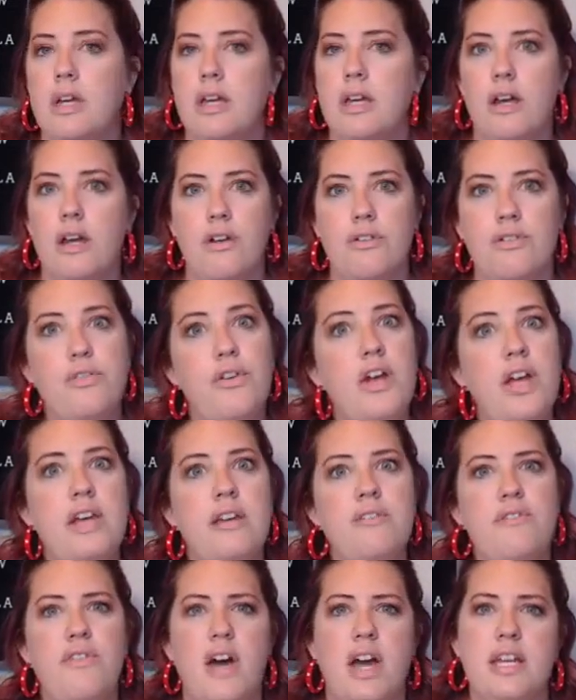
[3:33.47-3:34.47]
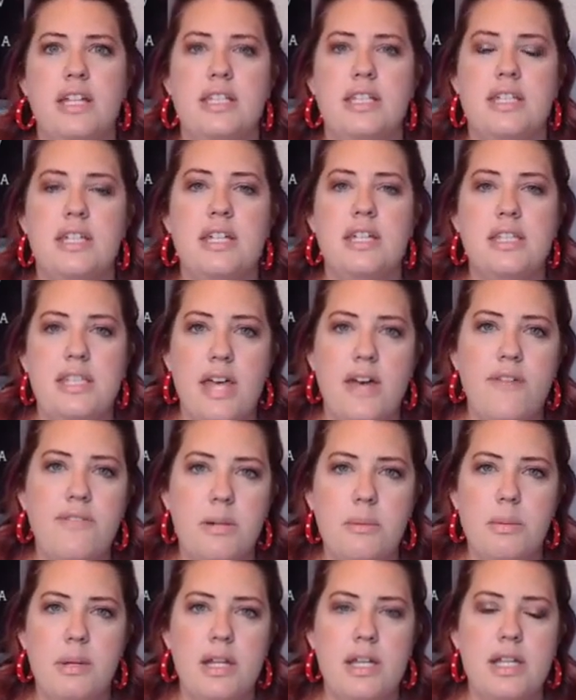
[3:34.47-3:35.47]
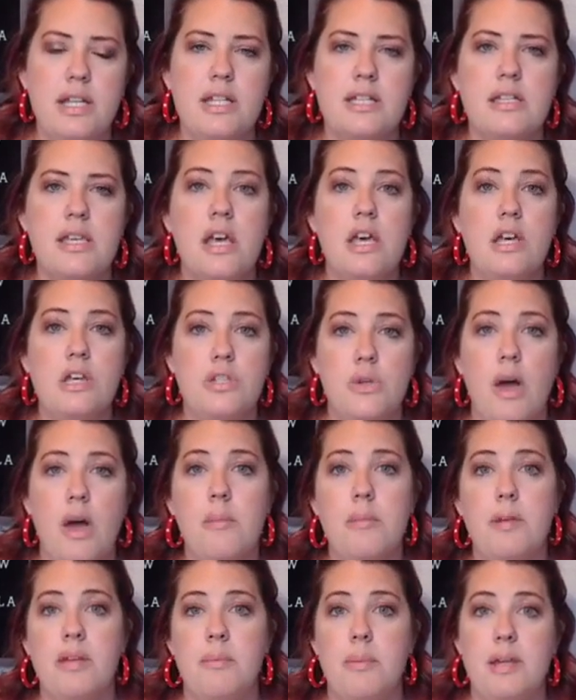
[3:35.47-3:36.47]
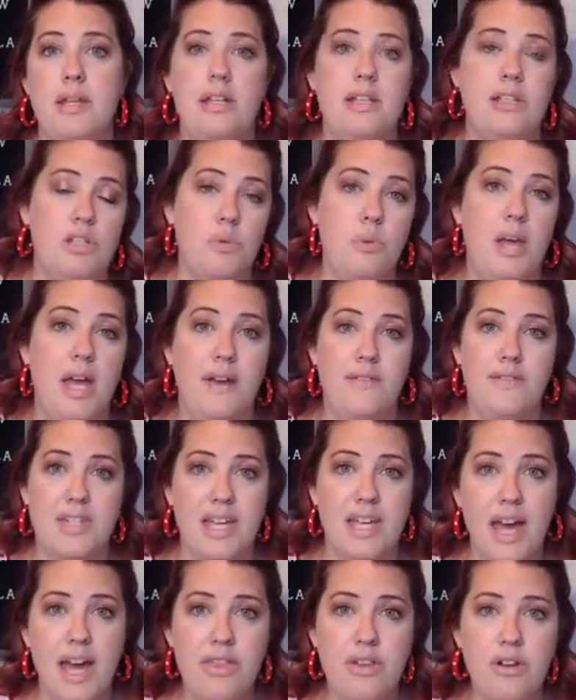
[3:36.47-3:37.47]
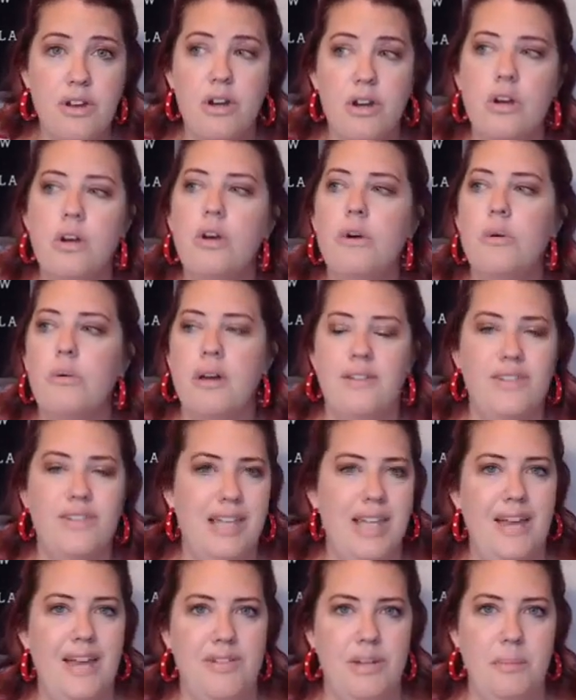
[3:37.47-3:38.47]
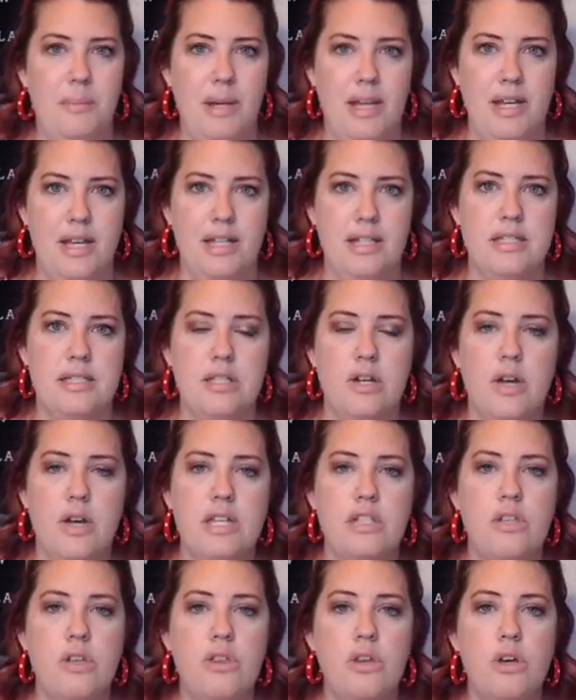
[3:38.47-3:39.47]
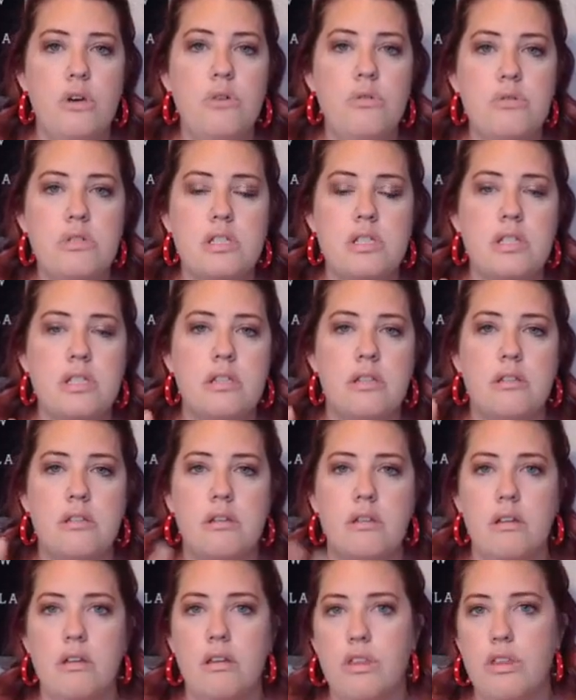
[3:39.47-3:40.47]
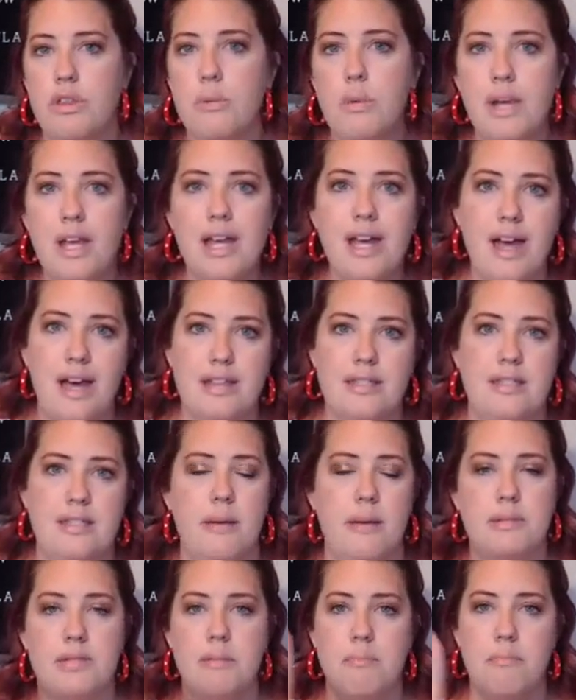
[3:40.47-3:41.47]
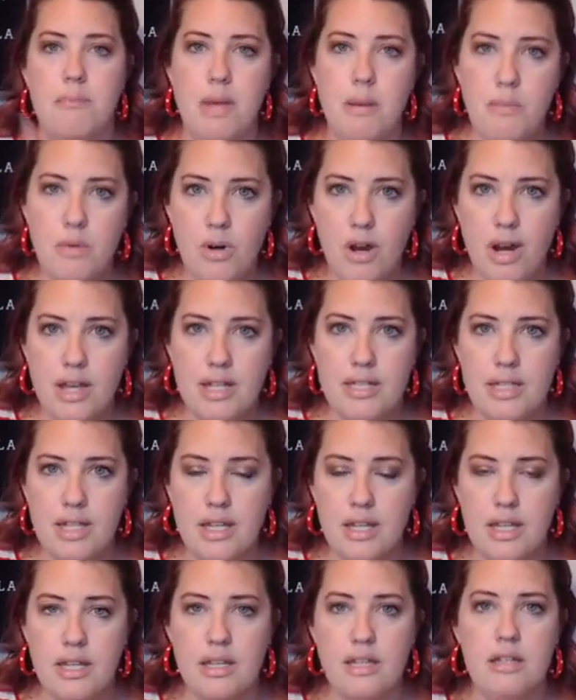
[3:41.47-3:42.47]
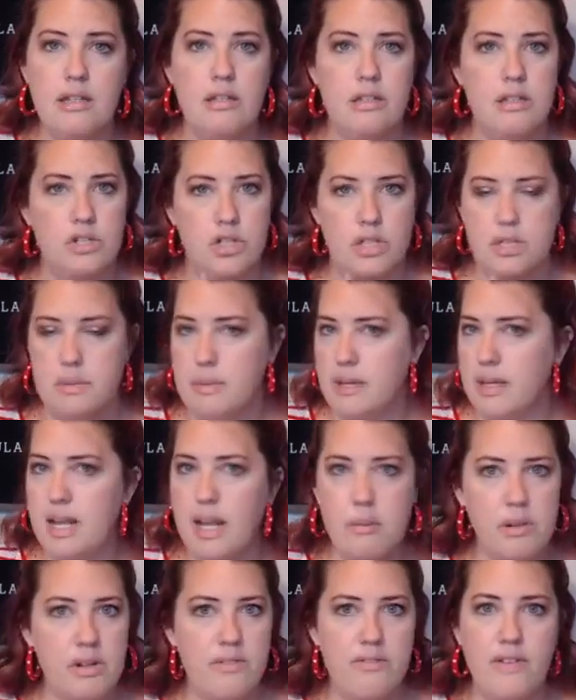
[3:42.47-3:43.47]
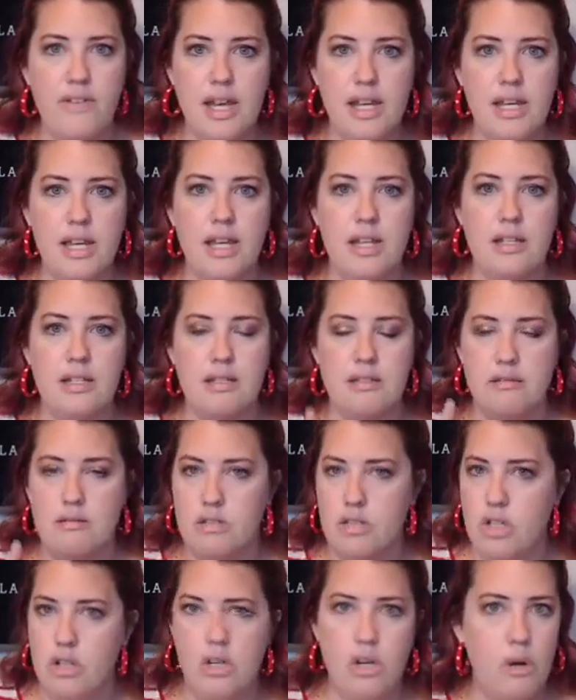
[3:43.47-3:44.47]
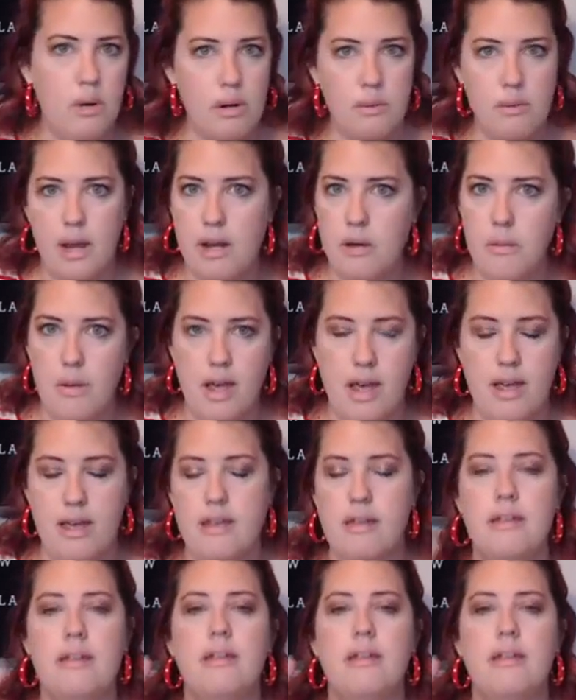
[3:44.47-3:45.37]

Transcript: our friend finds 7 pennies. So how many pennies do we have together? We have 11 pennies. Okay, so those 3 concepts: memorizing, just being able to find it, know it right away;